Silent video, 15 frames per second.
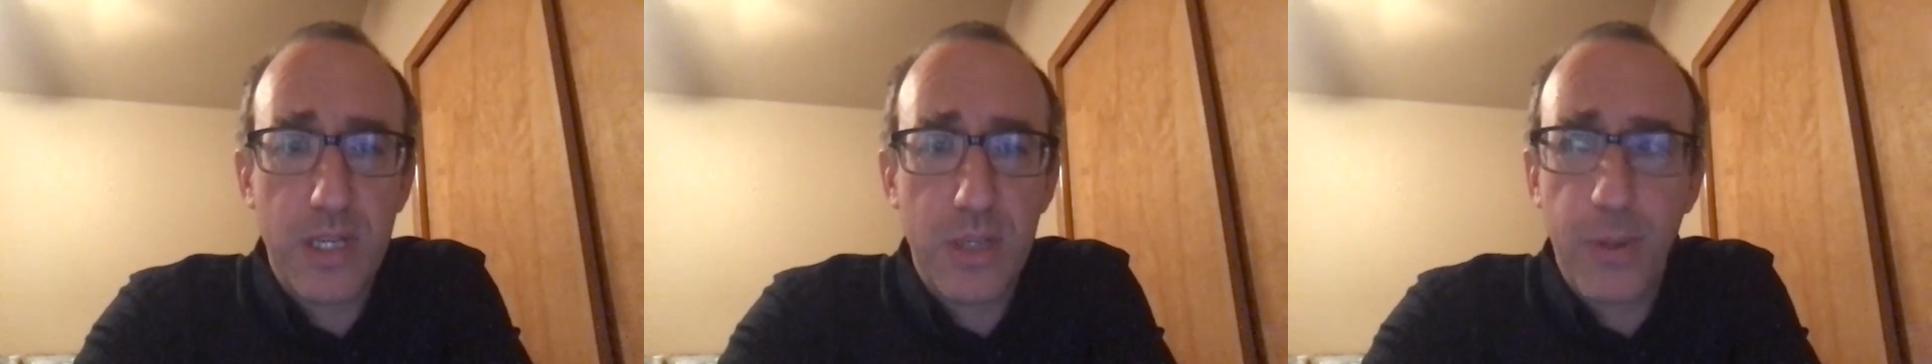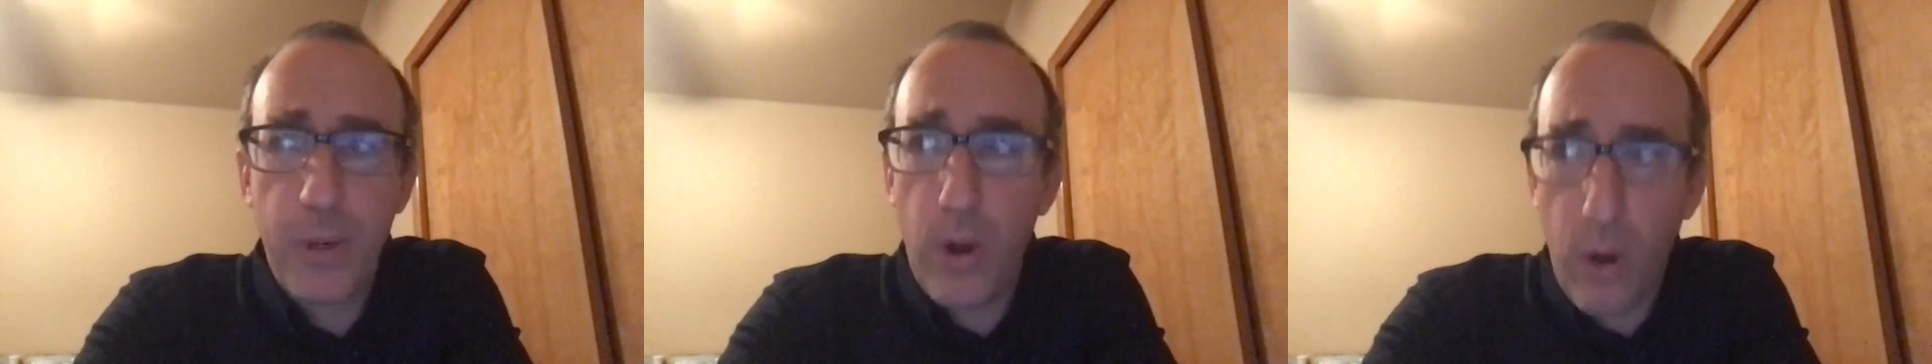
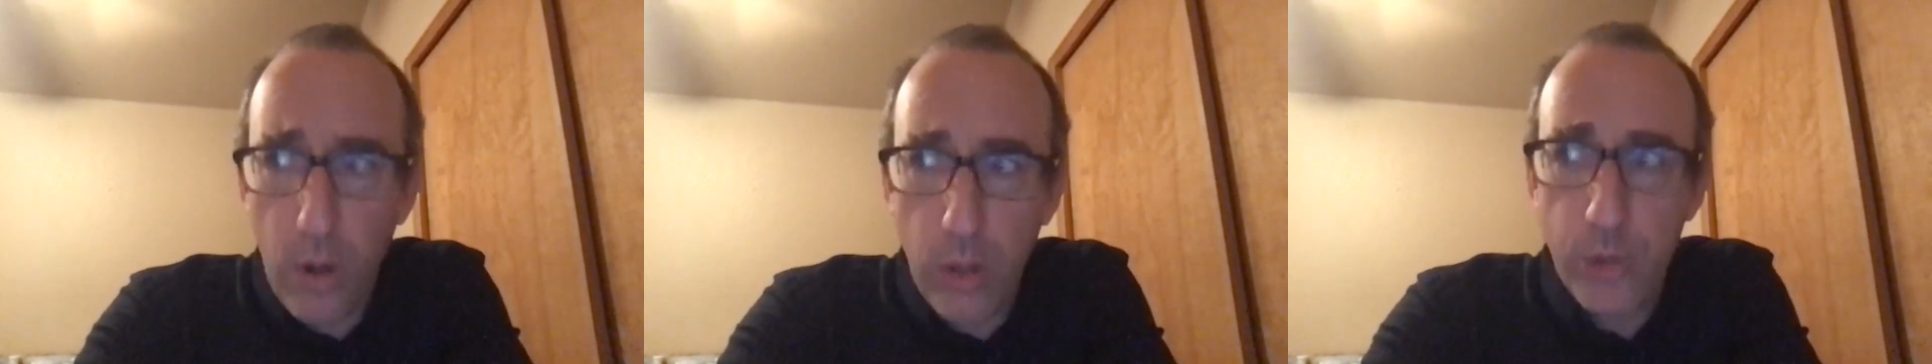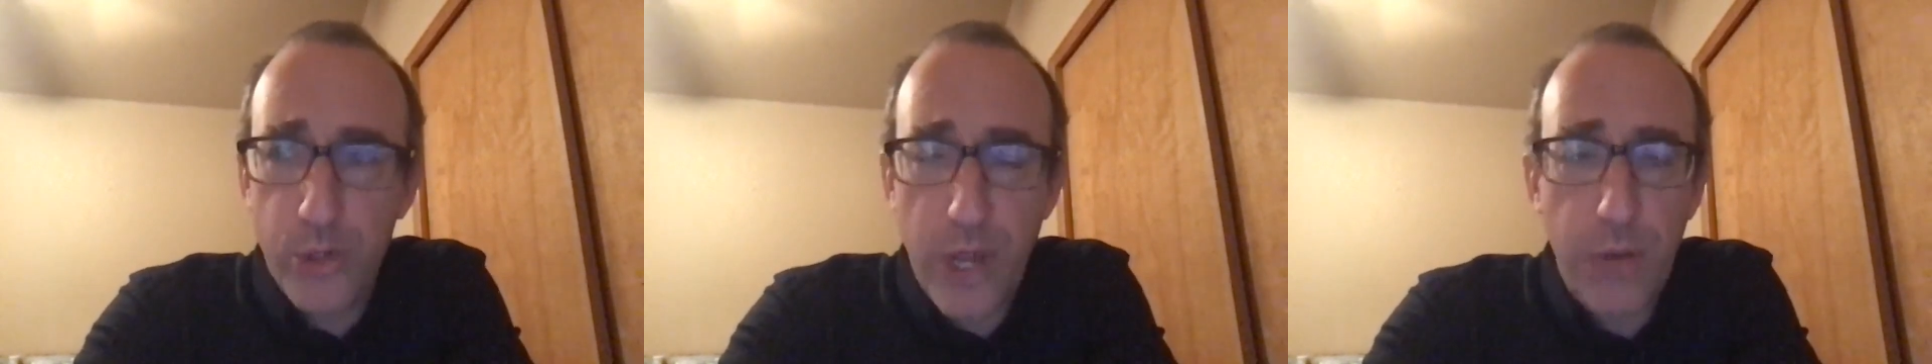but
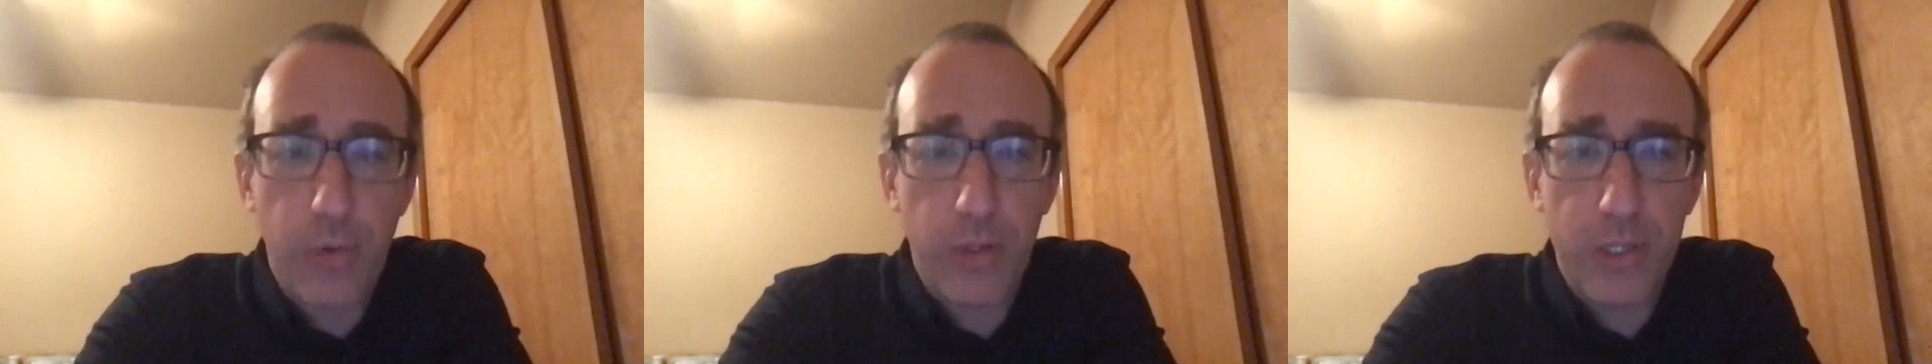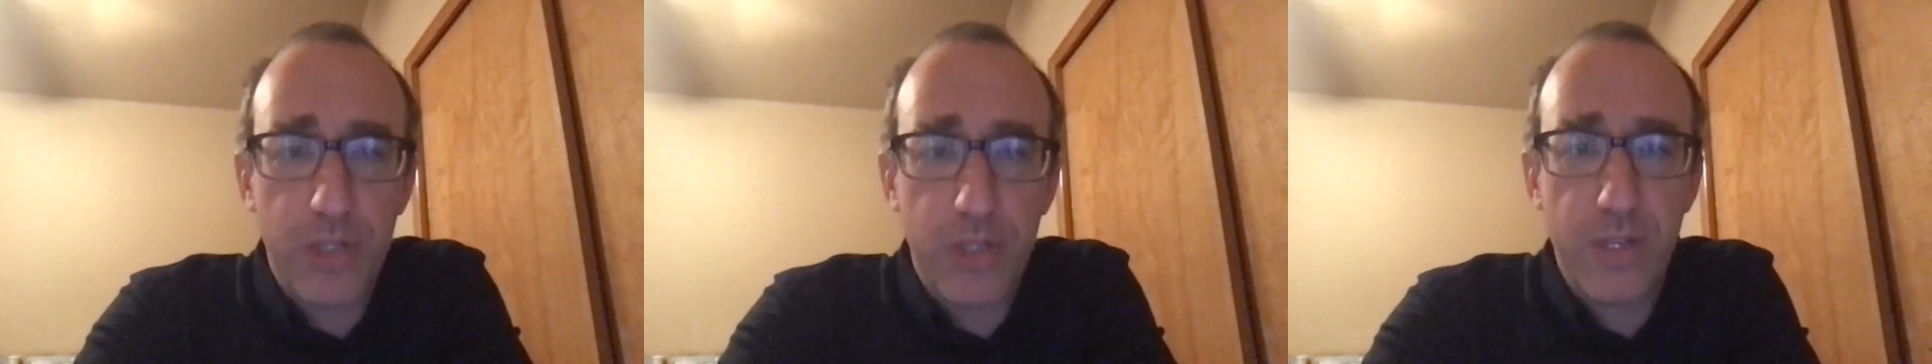all
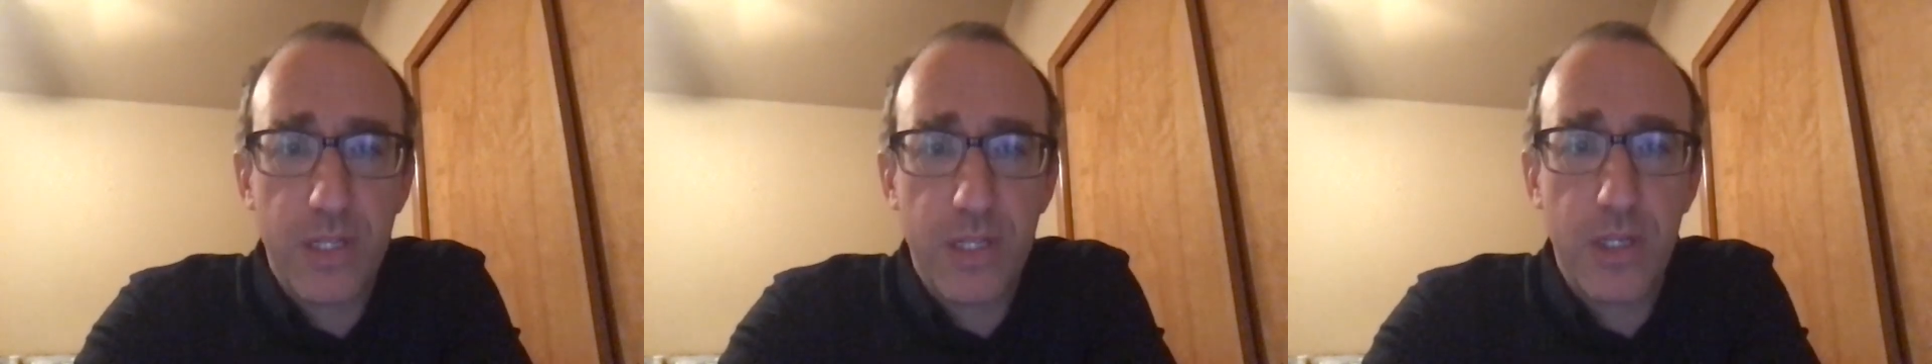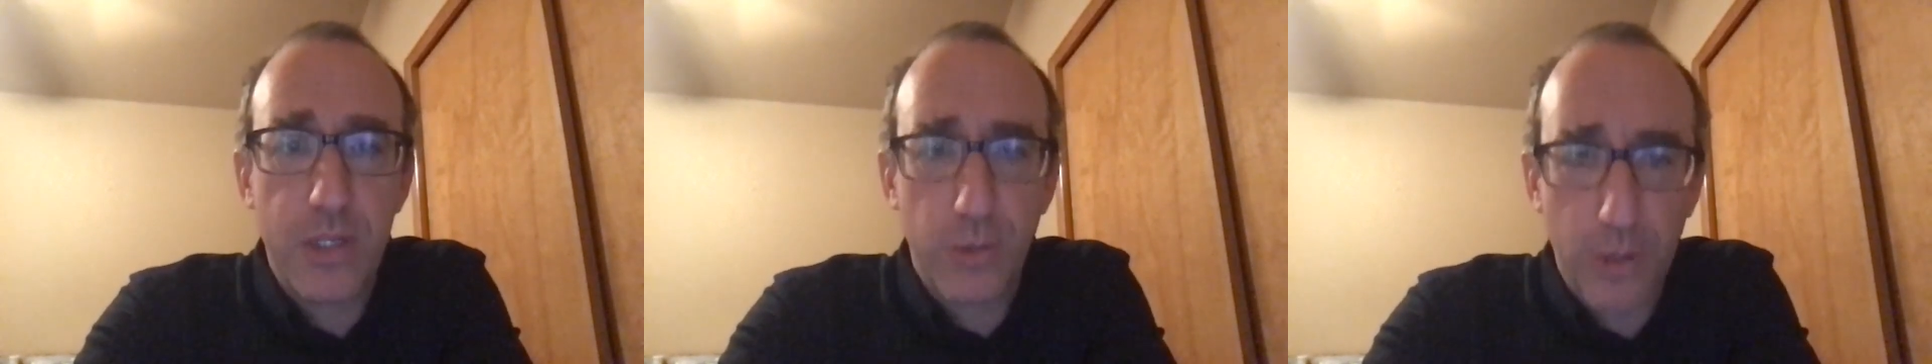generalist
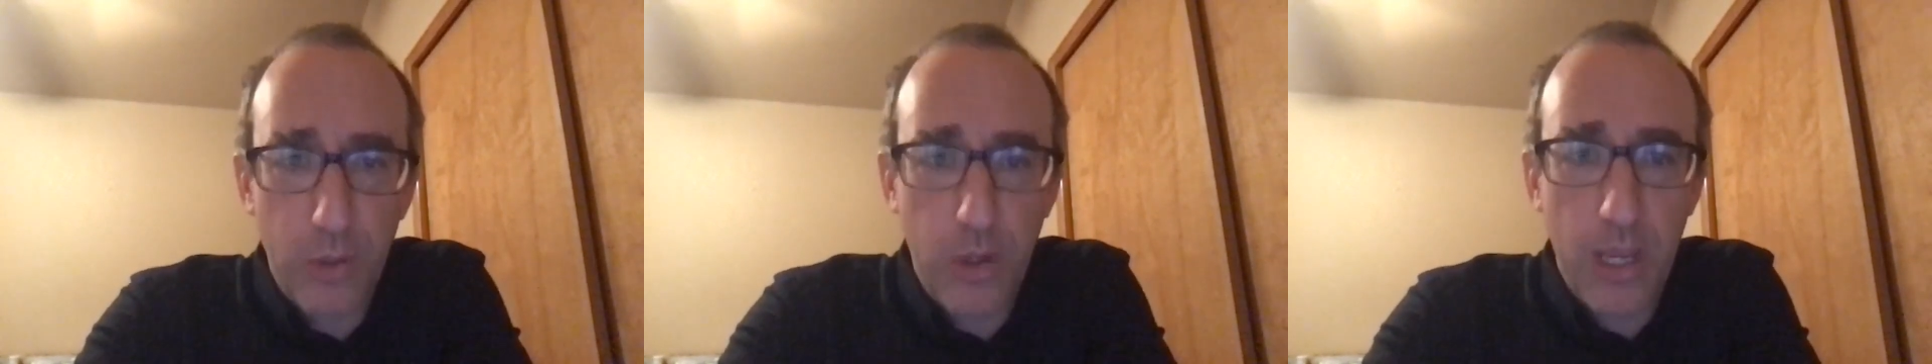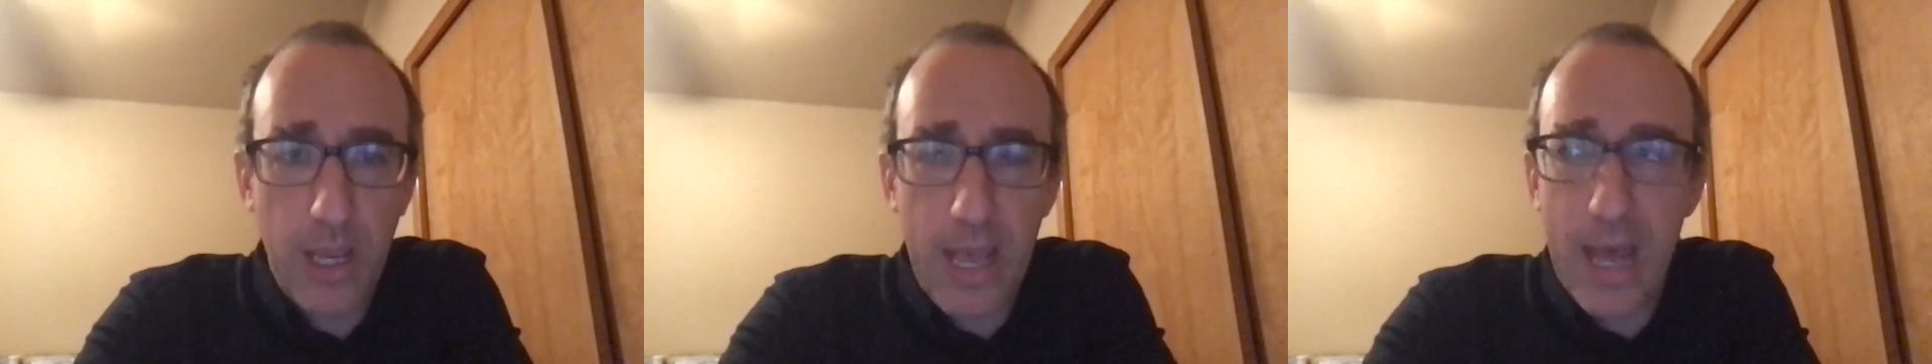VCs are
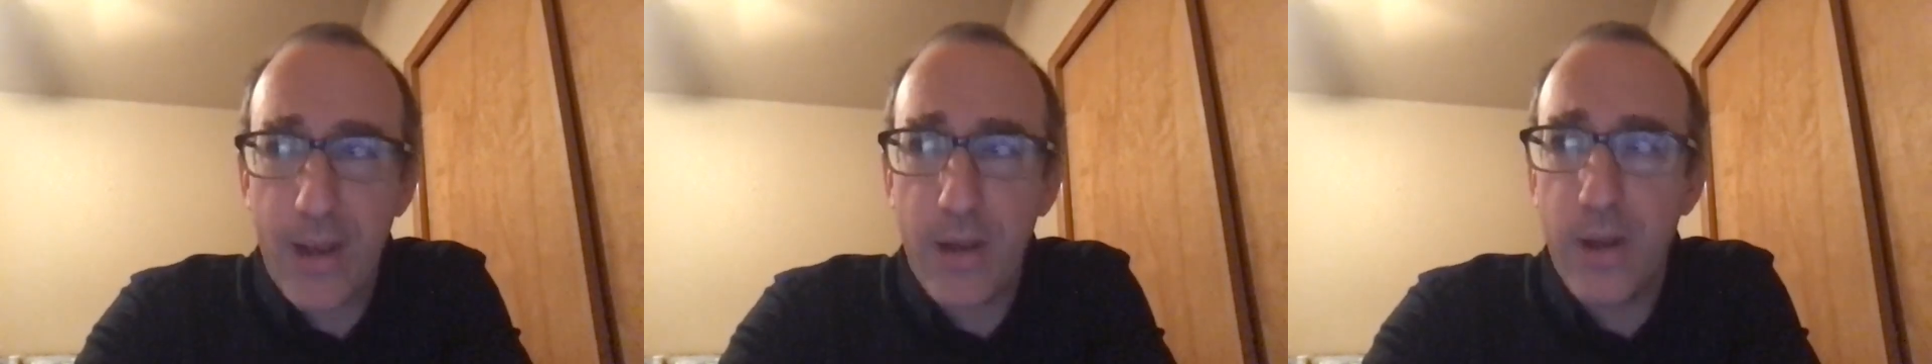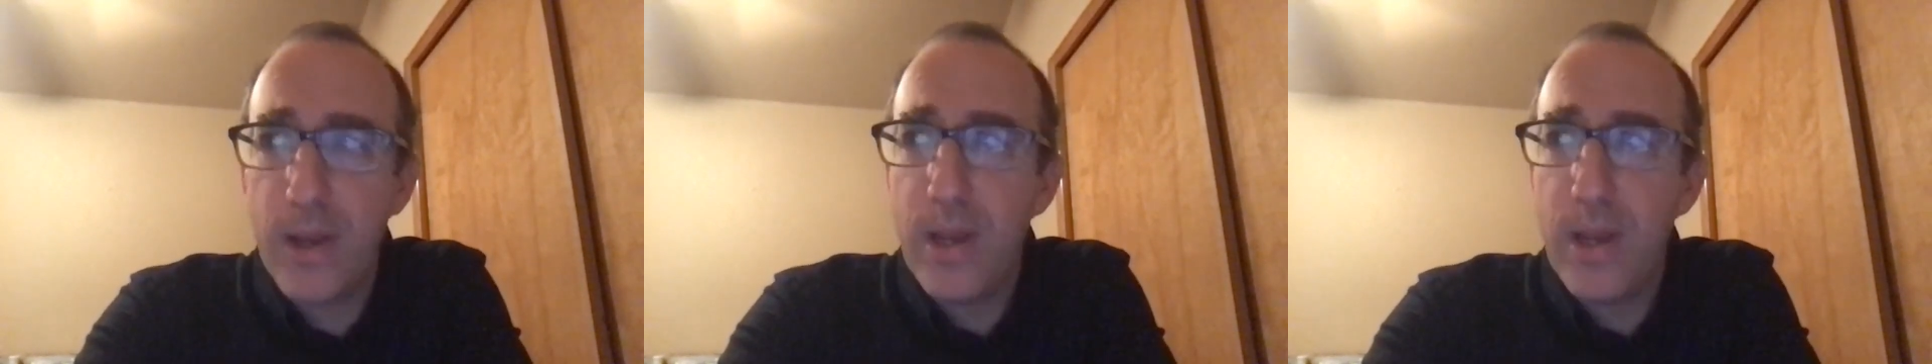looking at it.